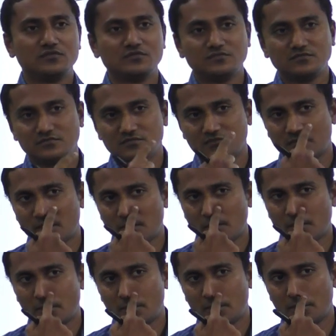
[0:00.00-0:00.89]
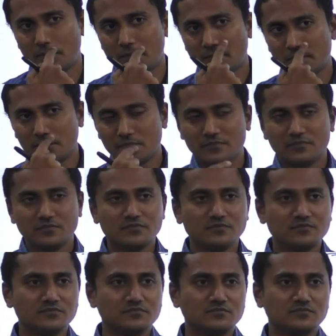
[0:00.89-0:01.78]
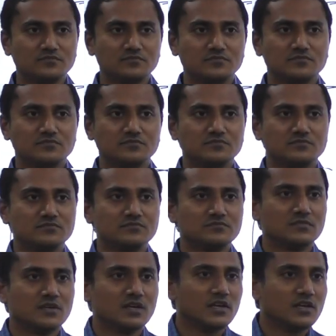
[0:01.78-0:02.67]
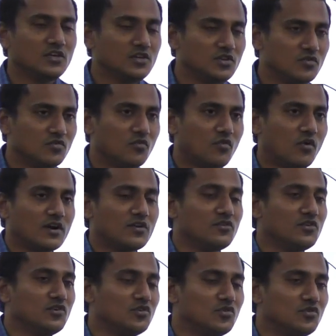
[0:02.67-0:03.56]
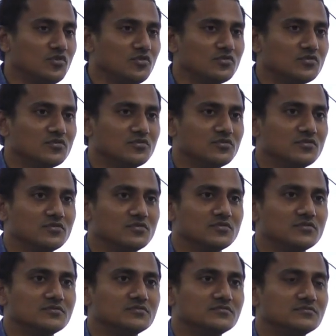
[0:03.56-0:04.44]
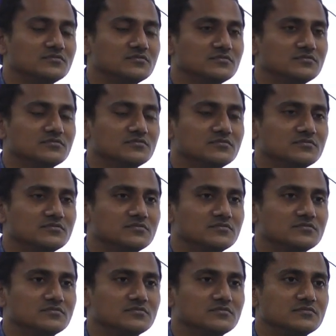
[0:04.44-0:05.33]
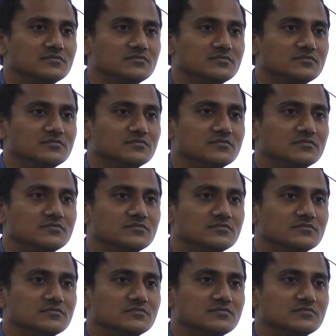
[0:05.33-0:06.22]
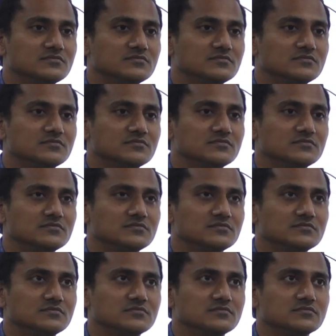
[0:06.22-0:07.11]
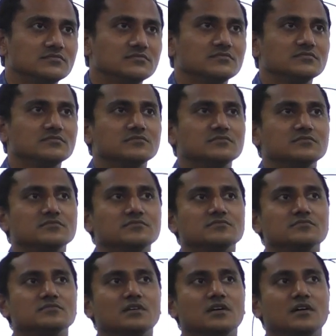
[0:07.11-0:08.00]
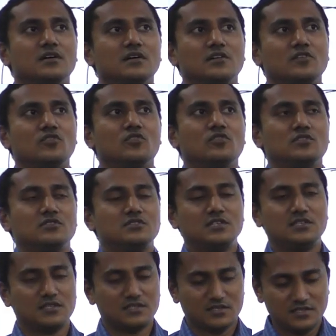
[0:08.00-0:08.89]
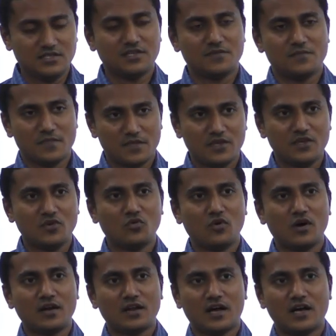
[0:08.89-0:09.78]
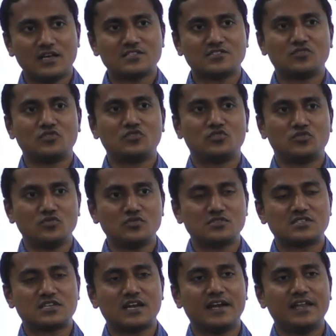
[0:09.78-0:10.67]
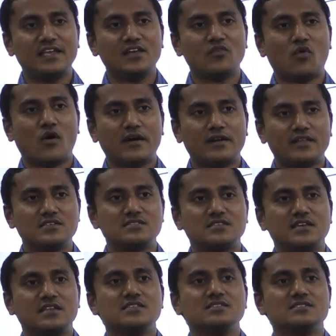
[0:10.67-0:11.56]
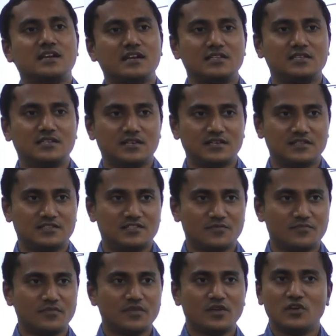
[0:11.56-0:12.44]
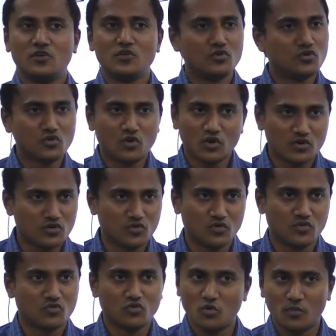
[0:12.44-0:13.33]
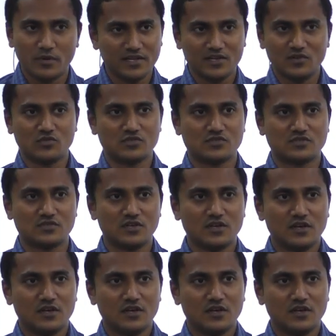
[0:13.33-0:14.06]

I will mention like there are 3 layers. What will you do? There are 3 layers of earth, like core, crust. No, see, you are asked to study what is there inside the earth. You do not know. Nobody knows.